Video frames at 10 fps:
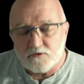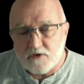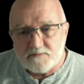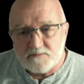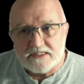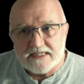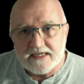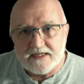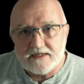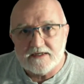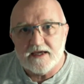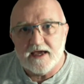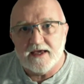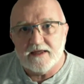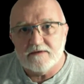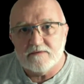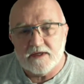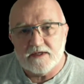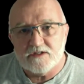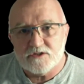your data and
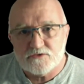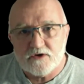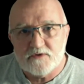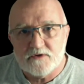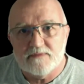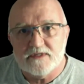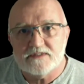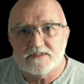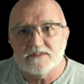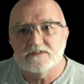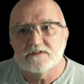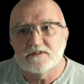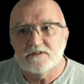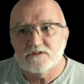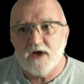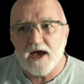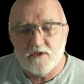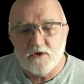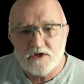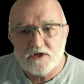disrupt your business. So how
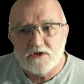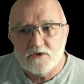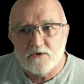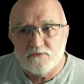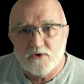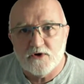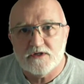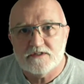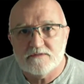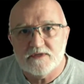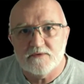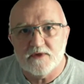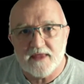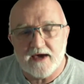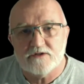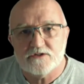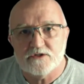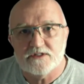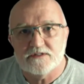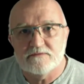long can you afford to be without
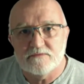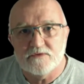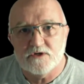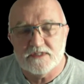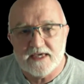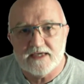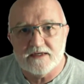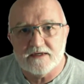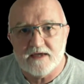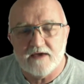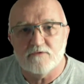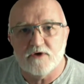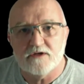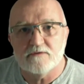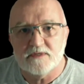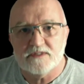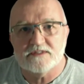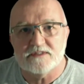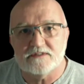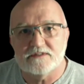your data and run your
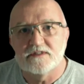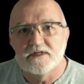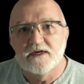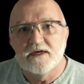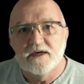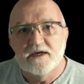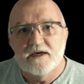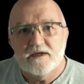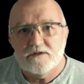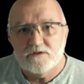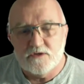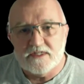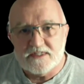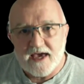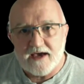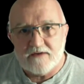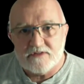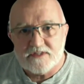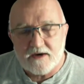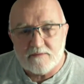business? You need to have a
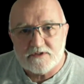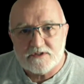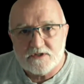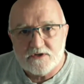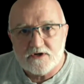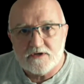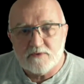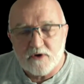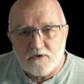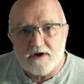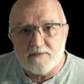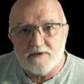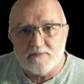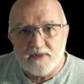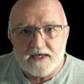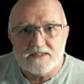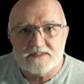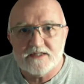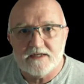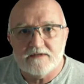cybersecurity program in place
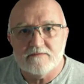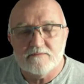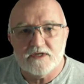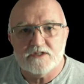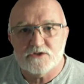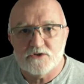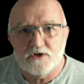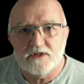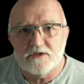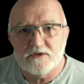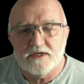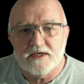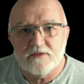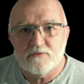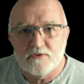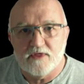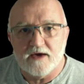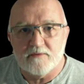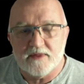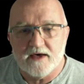that makes sure that you can get through
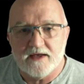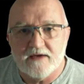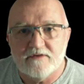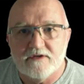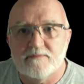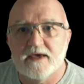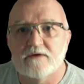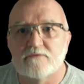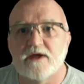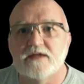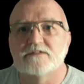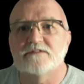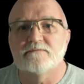that without having to pay a ransom.